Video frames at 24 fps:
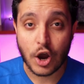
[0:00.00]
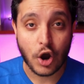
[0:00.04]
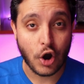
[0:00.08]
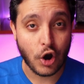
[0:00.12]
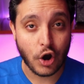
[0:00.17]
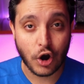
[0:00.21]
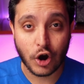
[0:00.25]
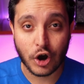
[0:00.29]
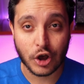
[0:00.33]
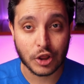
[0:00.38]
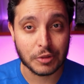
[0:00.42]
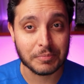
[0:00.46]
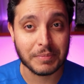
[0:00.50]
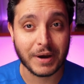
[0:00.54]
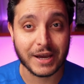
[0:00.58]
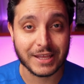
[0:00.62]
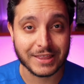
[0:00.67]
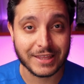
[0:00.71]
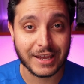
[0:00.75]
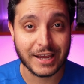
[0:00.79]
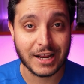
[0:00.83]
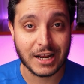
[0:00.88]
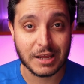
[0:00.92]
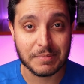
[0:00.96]
on my
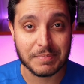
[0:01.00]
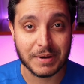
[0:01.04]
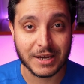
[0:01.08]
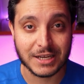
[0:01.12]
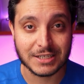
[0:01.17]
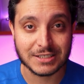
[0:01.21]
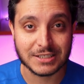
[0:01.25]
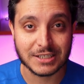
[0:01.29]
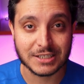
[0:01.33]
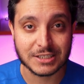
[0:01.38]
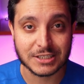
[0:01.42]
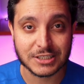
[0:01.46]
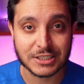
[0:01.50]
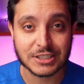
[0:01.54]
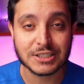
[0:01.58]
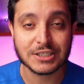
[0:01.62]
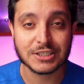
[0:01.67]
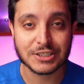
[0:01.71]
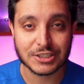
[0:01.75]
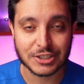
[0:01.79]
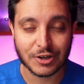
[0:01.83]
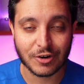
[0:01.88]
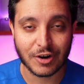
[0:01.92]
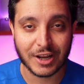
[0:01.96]
daily basis.
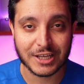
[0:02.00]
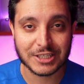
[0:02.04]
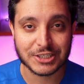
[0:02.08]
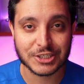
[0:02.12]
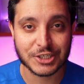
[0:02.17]
So let's